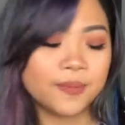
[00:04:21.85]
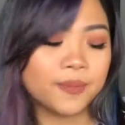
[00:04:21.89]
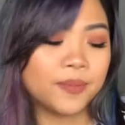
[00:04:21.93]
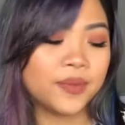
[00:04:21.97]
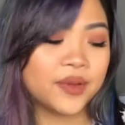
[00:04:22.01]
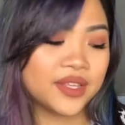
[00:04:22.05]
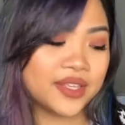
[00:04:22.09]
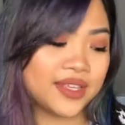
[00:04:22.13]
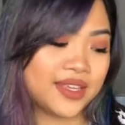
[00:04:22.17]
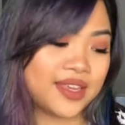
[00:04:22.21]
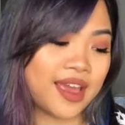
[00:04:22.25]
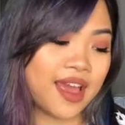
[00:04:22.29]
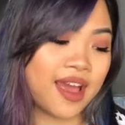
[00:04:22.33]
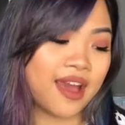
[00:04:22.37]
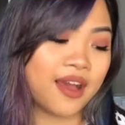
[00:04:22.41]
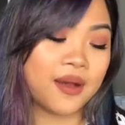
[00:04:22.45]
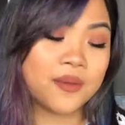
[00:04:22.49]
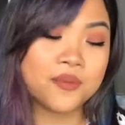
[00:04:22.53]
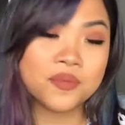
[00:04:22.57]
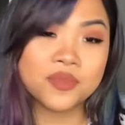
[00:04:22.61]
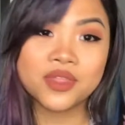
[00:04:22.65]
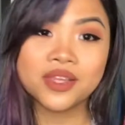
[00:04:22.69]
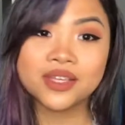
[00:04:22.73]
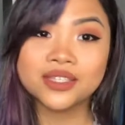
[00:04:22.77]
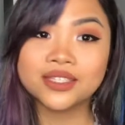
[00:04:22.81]
But yeah,
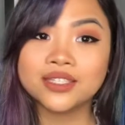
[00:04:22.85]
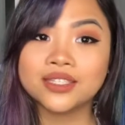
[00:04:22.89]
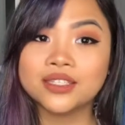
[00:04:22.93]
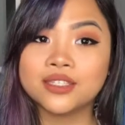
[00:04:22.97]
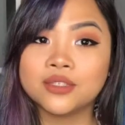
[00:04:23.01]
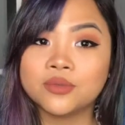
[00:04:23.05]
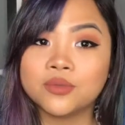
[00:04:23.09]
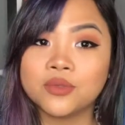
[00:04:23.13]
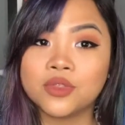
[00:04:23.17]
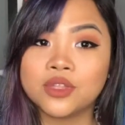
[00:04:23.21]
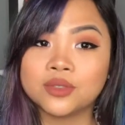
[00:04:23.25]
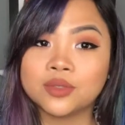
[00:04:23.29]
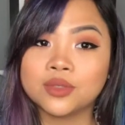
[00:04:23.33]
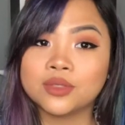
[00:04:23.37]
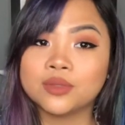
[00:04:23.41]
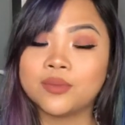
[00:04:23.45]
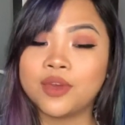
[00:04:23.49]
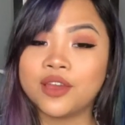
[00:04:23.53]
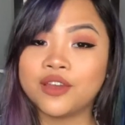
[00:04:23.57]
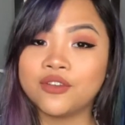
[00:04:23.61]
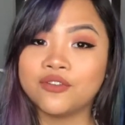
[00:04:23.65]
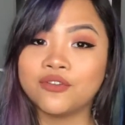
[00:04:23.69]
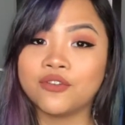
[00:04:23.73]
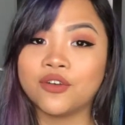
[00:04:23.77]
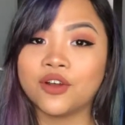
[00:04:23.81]
this was
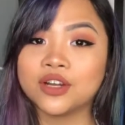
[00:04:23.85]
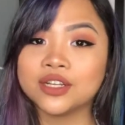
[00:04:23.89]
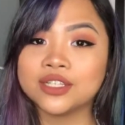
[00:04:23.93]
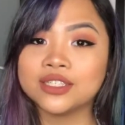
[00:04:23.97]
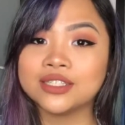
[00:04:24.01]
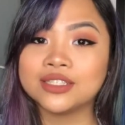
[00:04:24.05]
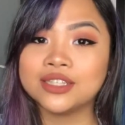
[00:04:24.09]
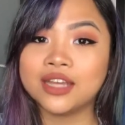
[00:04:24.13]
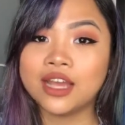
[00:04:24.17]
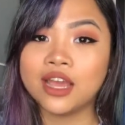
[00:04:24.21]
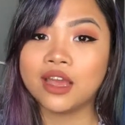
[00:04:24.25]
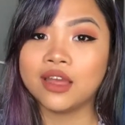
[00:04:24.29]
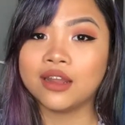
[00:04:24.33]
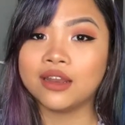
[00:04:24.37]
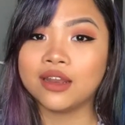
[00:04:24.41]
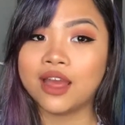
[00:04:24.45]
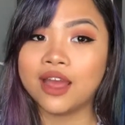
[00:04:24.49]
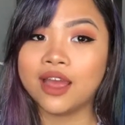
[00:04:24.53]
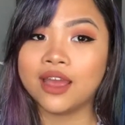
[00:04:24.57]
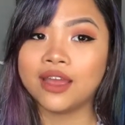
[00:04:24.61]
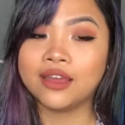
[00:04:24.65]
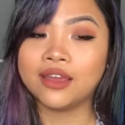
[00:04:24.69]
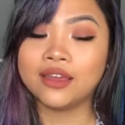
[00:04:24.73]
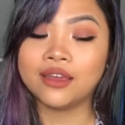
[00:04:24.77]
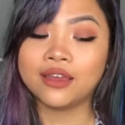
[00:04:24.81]
my first, and
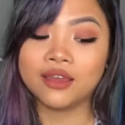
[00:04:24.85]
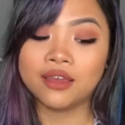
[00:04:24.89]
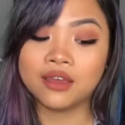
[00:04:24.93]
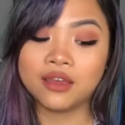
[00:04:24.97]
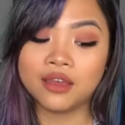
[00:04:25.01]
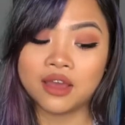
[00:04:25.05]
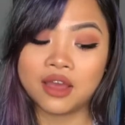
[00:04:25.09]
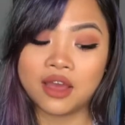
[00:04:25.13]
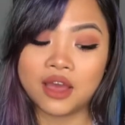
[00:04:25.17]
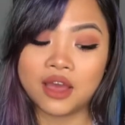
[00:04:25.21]
I